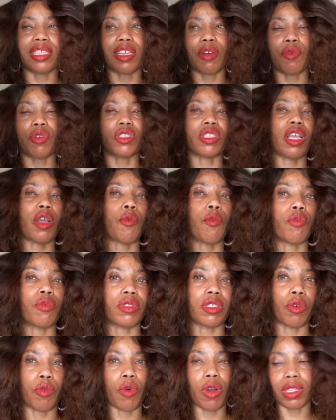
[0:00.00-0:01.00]
The
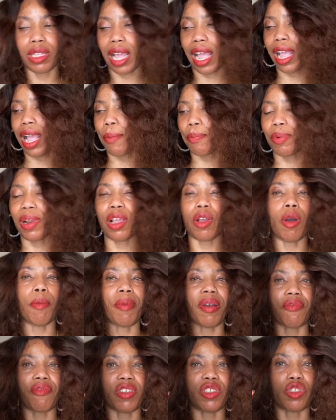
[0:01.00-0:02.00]
one I applied on
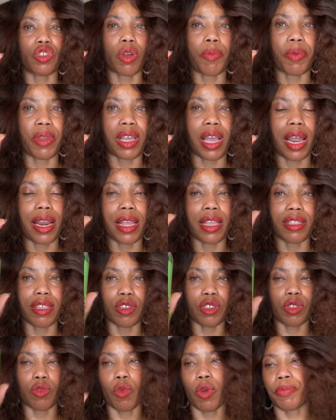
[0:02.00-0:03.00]
my face tropically,
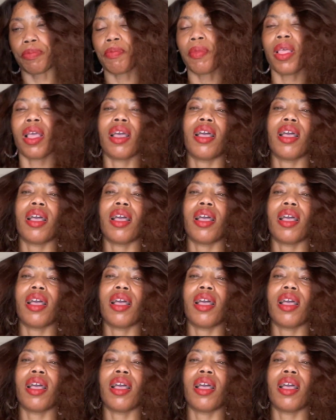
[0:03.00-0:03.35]
this one,